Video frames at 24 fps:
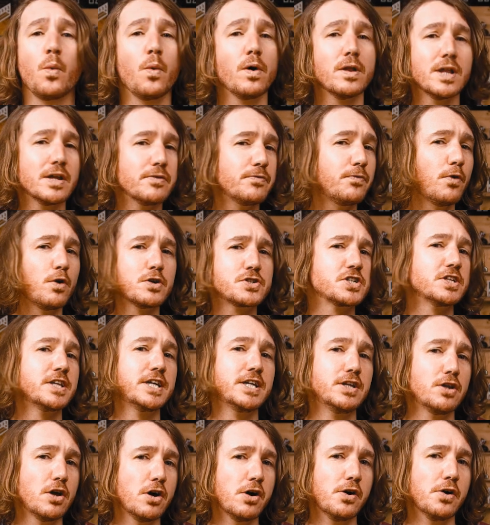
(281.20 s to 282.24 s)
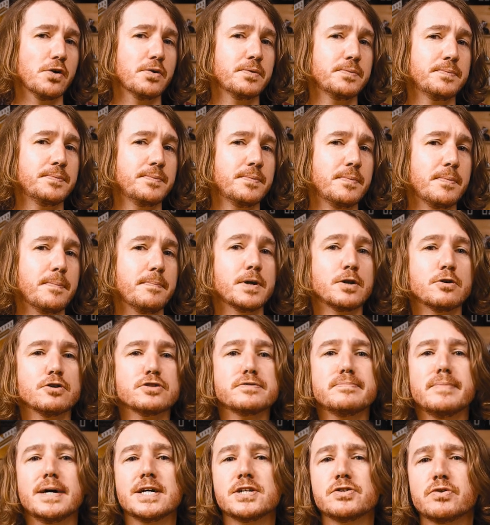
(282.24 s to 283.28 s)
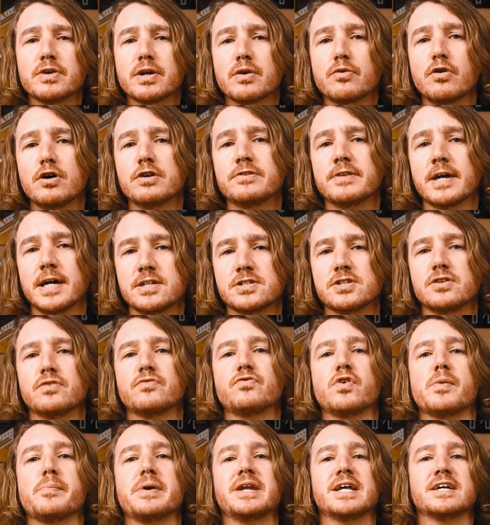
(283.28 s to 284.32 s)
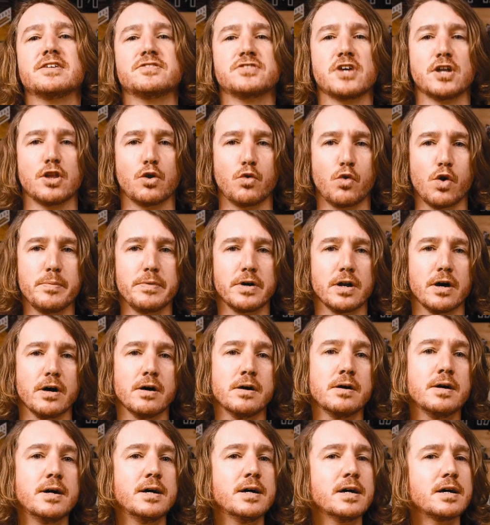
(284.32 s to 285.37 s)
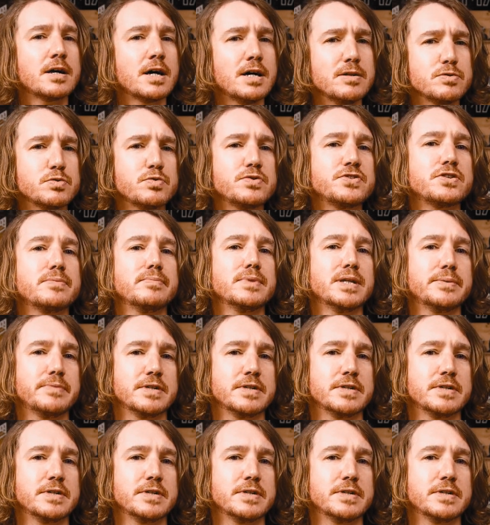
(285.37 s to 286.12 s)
Well, unfortunately no, because measuring rotation from an accelerometer comes with some